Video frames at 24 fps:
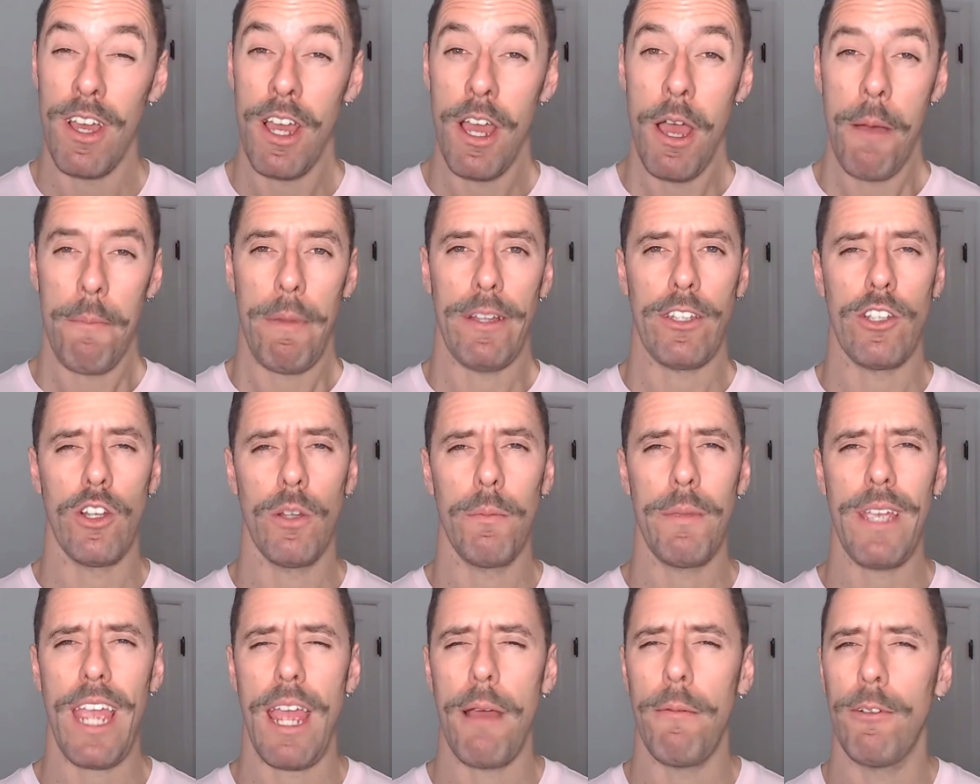But you'll
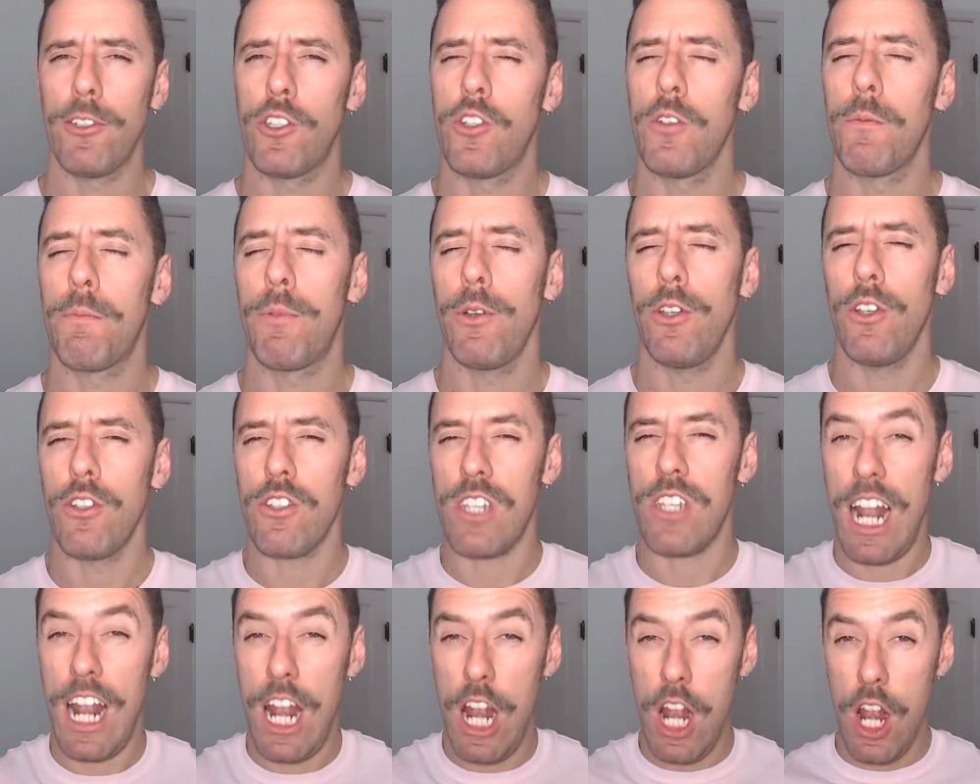be able to produce a
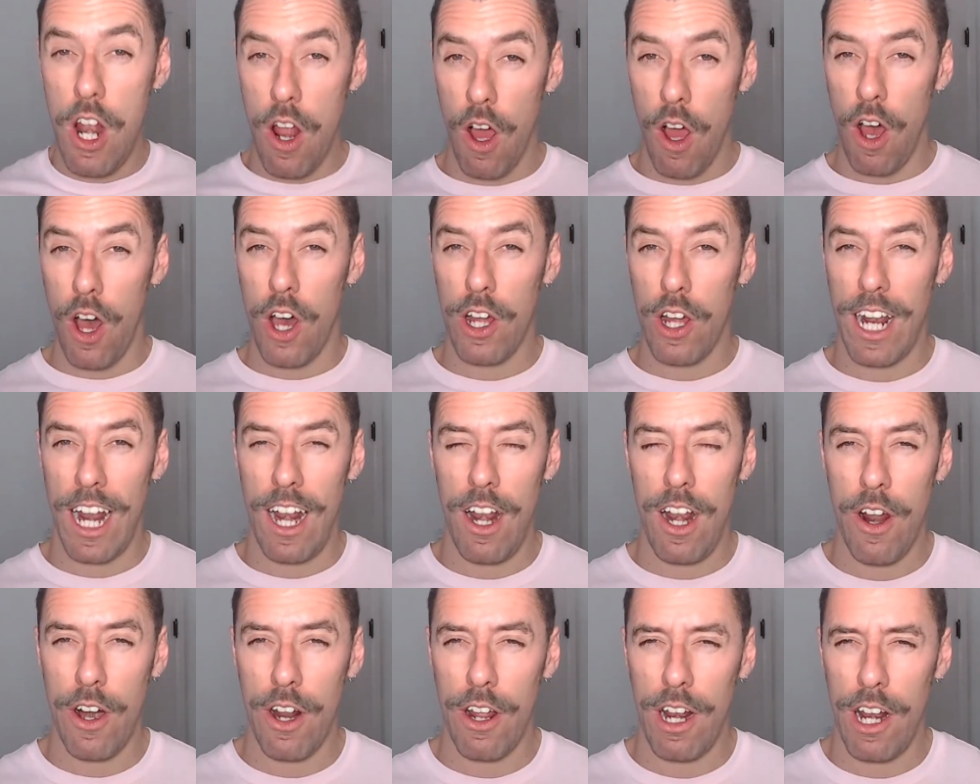lot
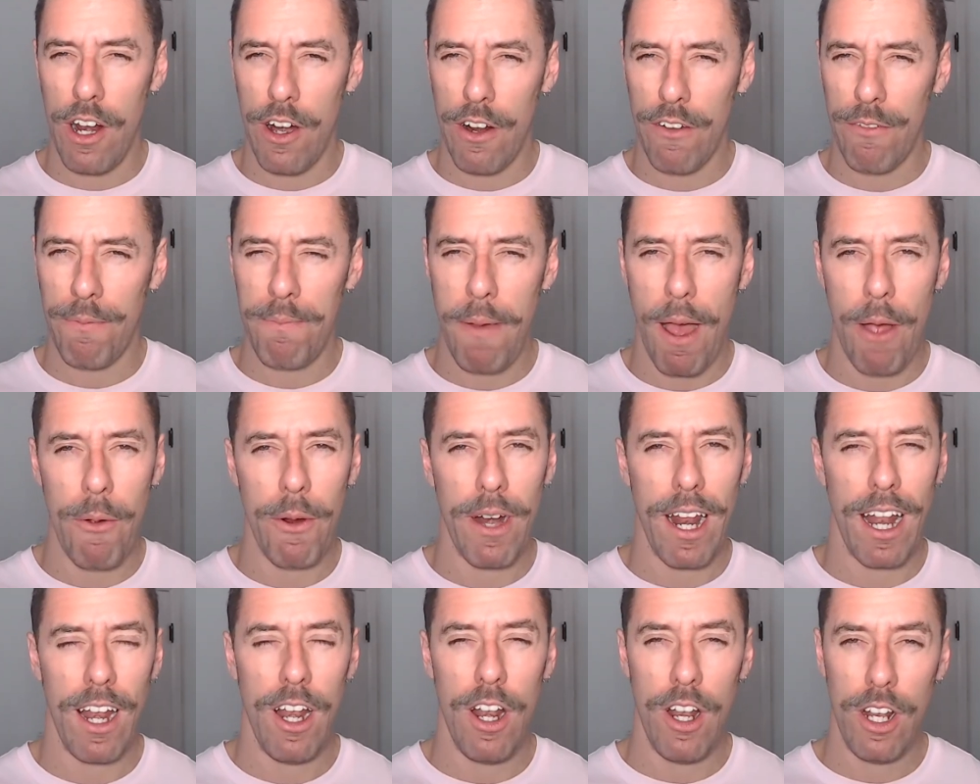of power
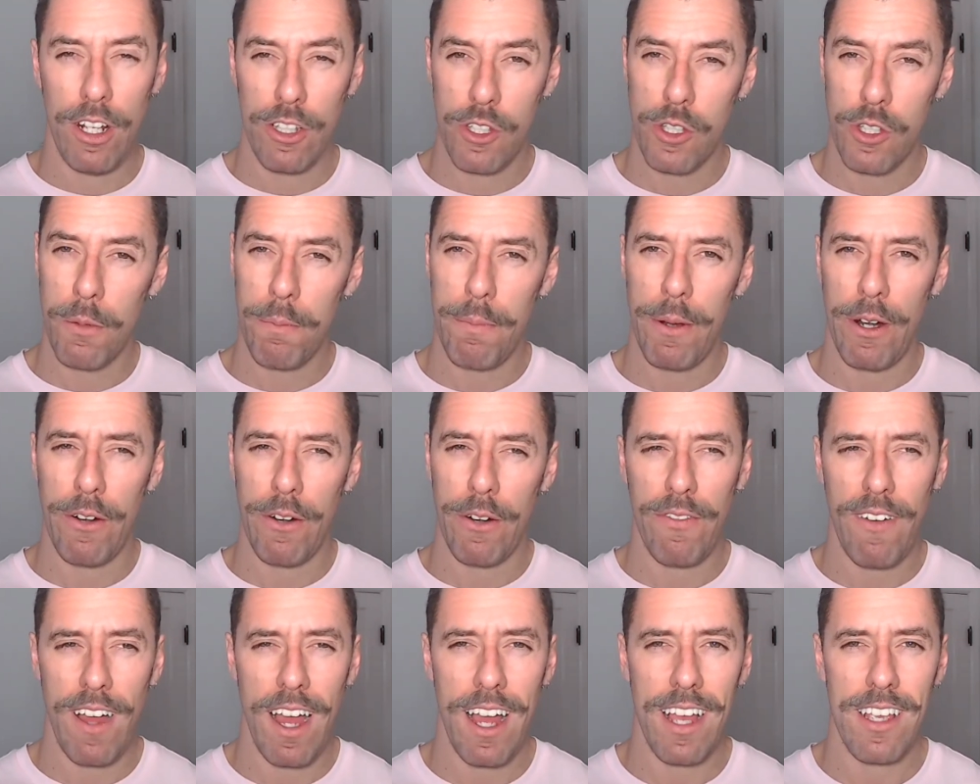super
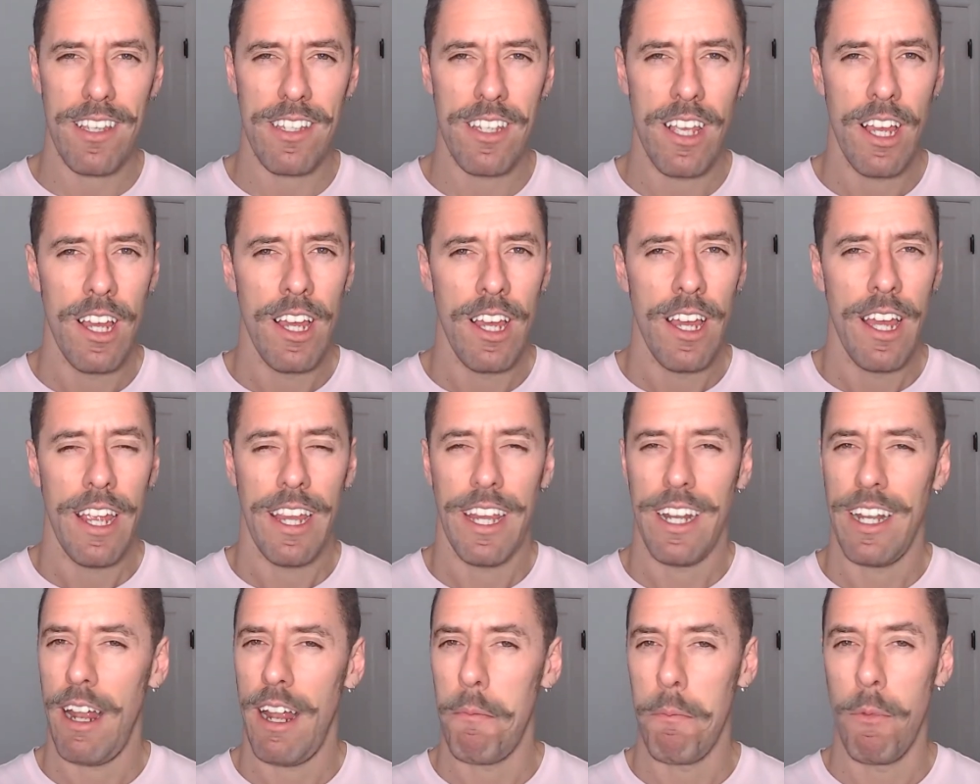fast in
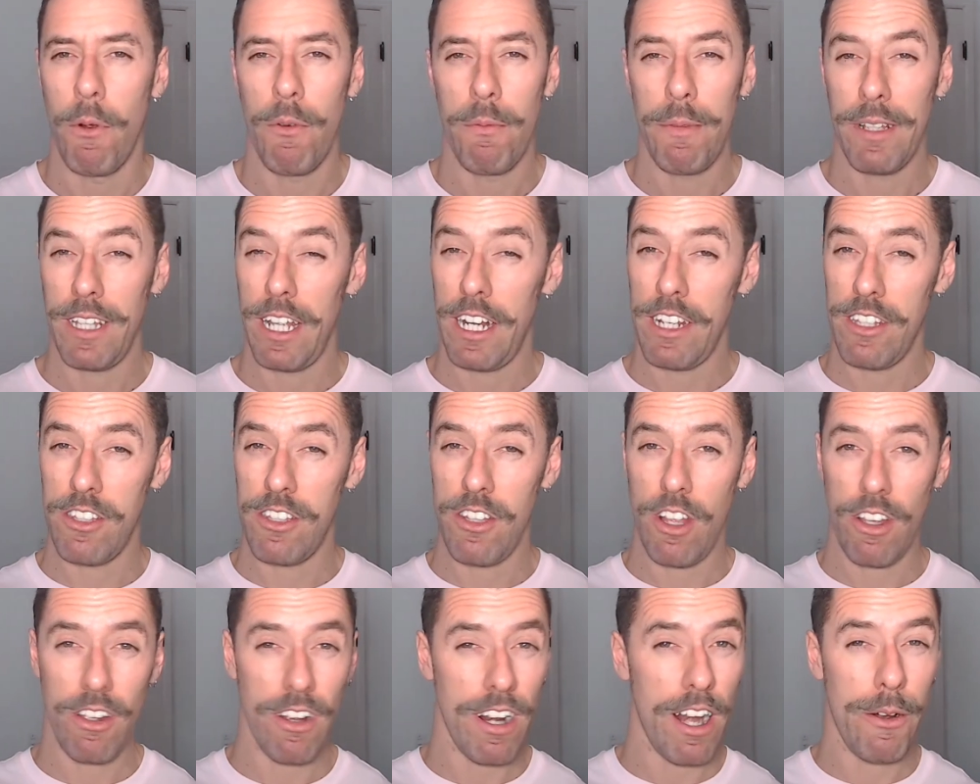a movement that is not
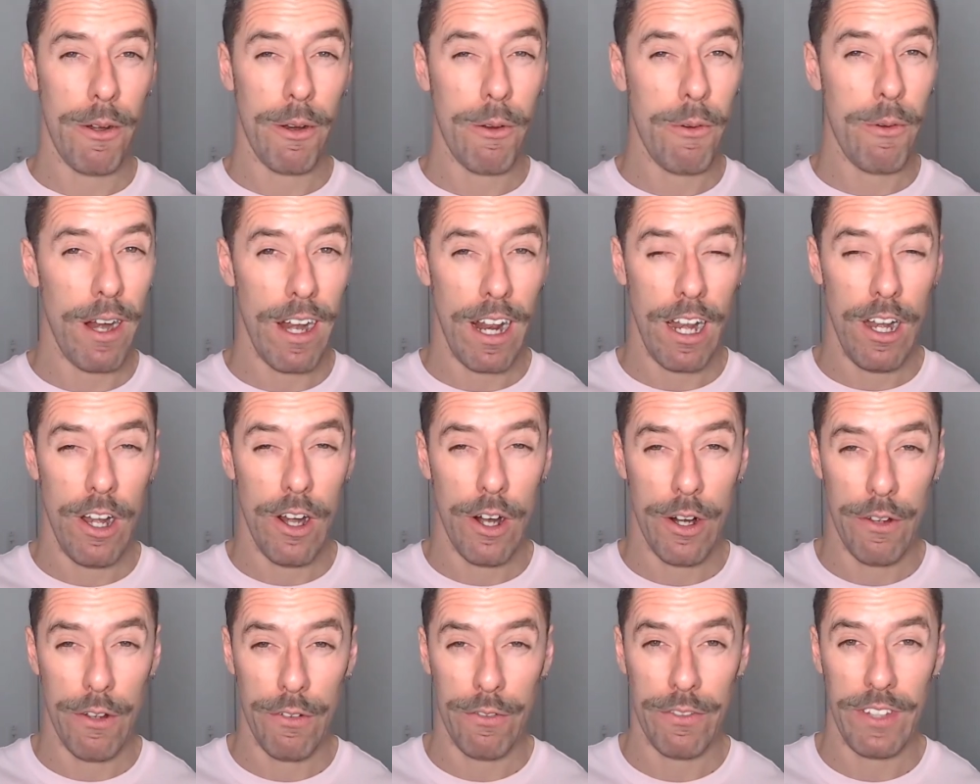gonna require a lot
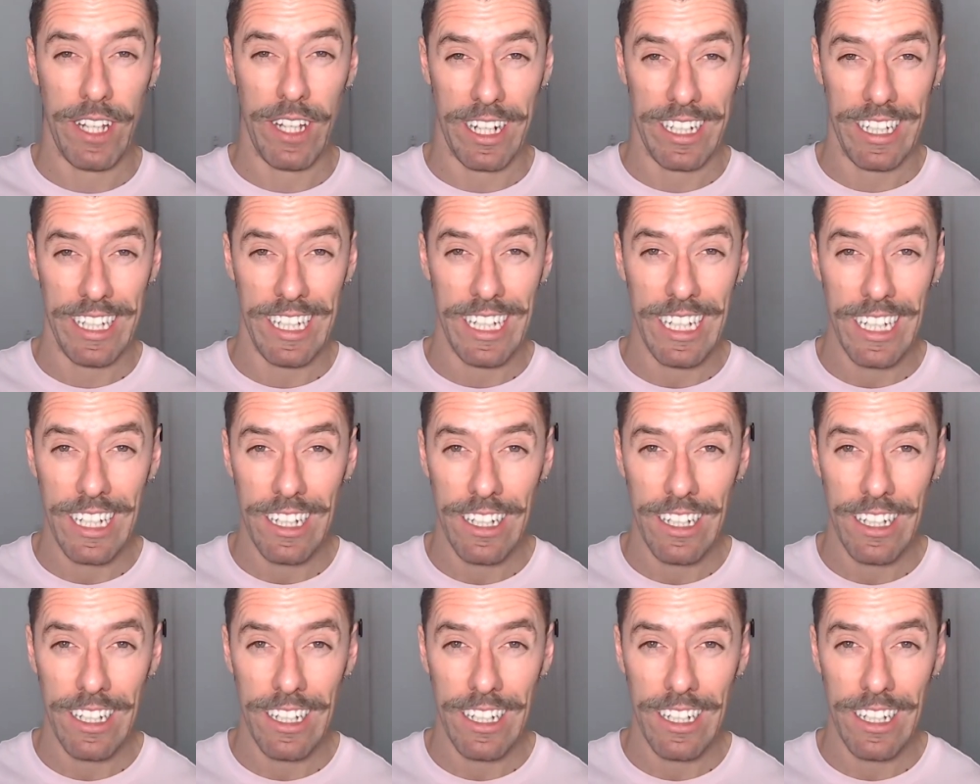of technique.